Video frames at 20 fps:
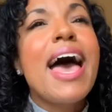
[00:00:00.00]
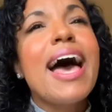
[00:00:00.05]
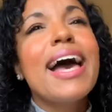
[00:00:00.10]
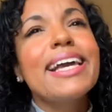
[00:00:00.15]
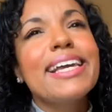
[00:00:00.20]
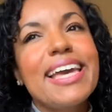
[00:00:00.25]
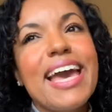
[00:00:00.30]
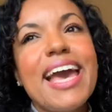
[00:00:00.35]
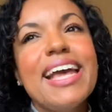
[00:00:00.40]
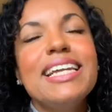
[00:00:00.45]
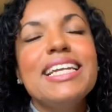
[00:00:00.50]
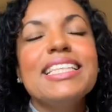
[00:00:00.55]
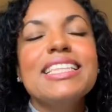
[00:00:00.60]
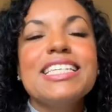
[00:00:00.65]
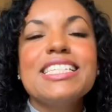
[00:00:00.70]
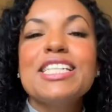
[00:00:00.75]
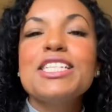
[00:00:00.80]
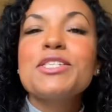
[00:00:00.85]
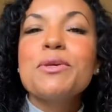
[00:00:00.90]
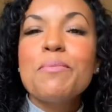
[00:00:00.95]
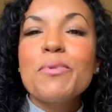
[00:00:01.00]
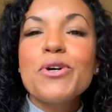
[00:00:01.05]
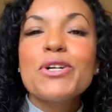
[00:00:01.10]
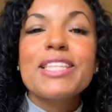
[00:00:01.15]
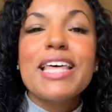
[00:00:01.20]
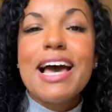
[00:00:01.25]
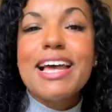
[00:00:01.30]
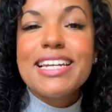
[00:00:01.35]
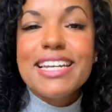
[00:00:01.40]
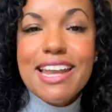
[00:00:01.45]
Again, this is a book
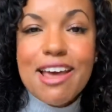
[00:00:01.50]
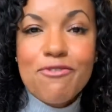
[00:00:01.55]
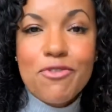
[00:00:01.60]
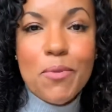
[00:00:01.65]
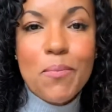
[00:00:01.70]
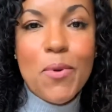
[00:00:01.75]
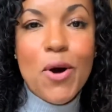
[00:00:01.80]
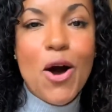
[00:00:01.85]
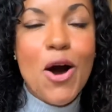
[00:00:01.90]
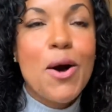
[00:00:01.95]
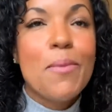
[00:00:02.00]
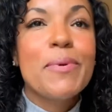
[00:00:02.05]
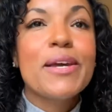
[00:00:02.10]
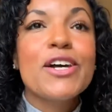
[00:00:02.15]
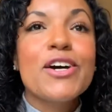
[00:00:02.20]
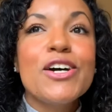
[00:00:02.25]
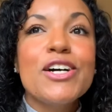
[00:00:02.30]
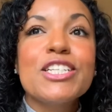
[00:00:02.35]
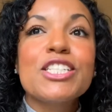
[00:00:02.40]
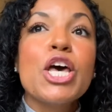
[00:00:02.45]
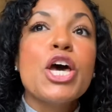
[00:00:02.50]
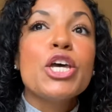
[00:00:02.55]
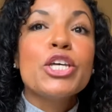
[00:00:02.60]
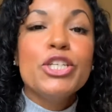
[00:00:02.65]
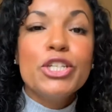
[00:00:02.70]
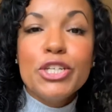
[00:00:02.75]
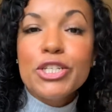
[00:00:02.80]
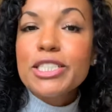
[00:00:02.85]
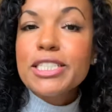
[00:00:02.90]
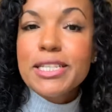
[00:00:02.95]
that I never bought because
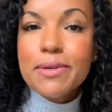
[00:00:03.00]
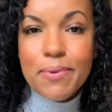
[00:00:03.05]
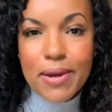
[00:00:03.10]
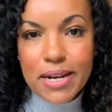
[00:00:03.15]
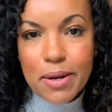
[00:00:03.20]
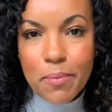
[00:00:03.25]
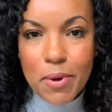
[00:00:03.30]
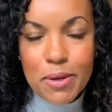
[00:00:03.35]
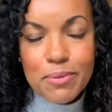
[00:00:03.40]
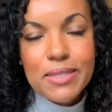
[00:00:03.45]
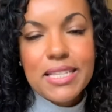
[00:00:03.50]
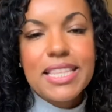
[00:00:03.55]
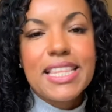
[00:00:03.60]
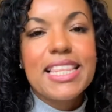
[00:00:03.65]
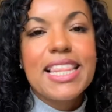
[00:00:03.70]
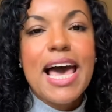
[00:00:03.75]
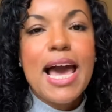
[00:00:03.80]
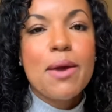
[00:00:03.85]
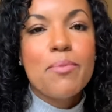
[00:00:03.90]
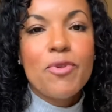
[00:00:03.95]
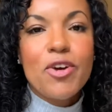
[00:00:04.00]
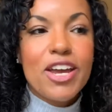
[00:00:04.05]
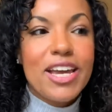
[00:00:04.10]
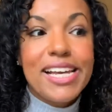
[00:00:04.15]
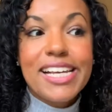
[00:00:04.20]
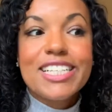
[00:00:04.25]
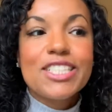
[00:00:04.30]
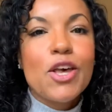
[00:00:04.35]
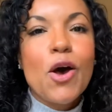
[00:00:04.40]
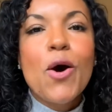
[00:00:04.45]
usually when I pop to the library,
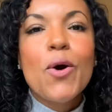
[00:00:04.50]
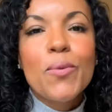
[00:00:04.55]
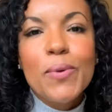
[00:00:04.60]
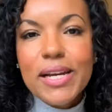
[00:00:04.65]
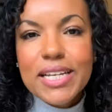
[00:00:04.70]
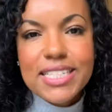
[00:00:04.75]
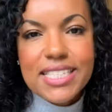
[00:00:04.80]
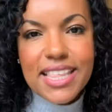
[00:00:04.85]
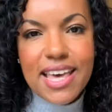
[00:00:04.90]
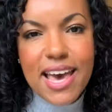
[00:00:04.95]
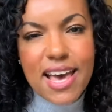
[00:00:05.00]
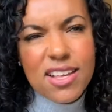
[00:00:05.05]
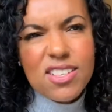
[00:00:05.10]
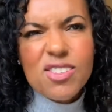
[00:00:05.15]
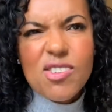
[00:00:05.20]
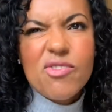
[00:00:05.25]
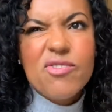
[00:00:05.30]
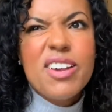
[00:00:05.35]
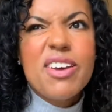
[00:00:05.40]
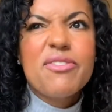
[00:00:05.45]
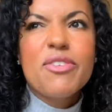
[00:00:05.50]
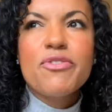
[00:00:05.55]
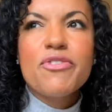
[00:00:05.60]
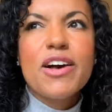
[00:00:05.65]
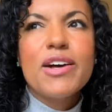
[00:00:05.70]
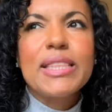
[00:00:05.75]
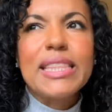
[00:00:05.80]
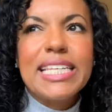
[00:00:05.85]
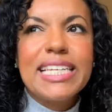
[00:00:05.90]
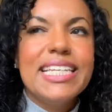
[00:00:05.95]
it's always there. So I've never
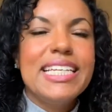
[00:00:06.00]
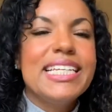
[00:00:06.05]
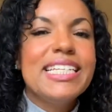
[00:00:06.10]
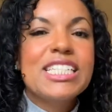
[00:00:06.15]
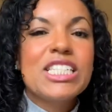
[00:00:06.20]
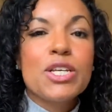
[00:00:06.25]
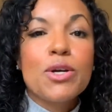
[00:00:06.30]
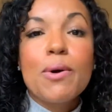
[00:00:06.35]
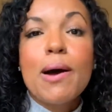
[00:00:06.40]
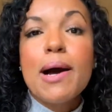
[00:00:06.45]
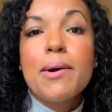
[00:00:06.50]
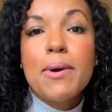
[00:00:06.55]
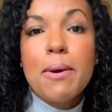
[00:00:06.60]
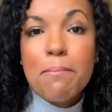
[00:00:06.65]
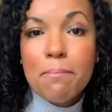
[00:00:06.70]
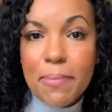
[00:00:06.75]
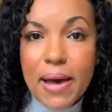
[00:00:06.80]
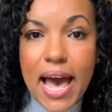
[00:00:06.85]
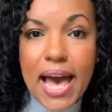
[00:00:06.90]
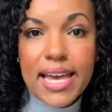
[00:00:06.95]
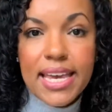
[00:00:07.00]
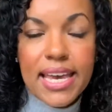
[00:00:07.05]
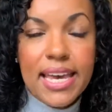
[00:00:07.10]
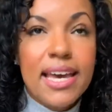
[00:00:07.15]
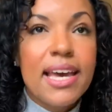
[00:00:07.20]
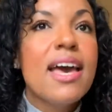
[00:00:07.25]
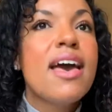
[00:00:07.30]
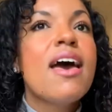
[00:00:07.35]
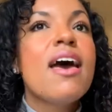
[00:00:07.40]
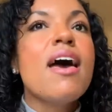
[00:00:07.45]
felt the need to go out and buy
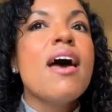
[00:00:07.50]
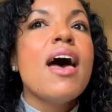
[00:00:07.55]
it.